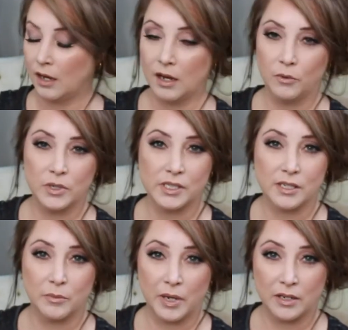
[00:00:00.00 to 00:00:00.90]
I
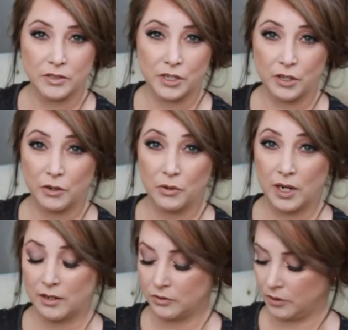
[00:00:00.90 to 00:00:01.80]
wasn't about to go
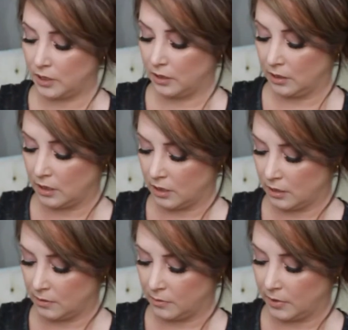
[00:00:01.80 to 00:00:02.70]
out
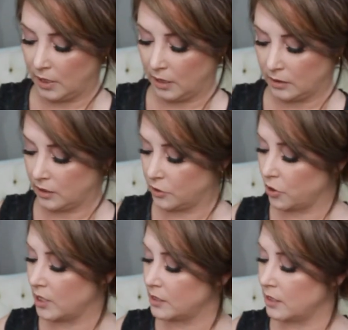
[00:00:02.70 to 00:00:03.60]
um, to
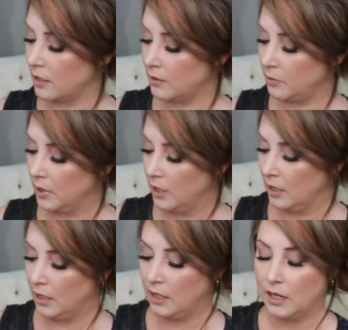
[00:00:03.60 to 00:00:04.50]
dress up,
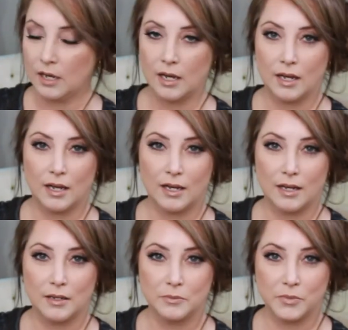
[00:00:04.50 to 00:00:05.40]

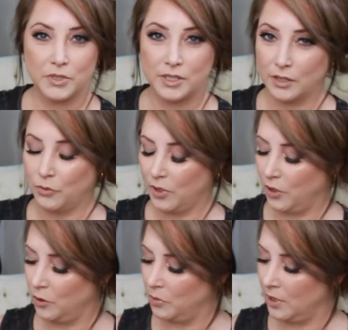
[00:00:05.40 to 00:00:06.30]
still
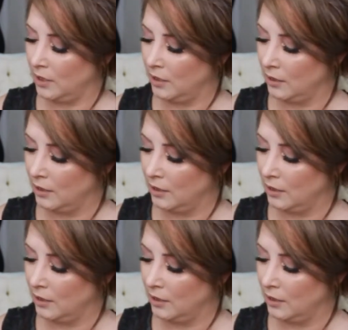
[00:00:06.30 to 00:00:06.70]
recouping.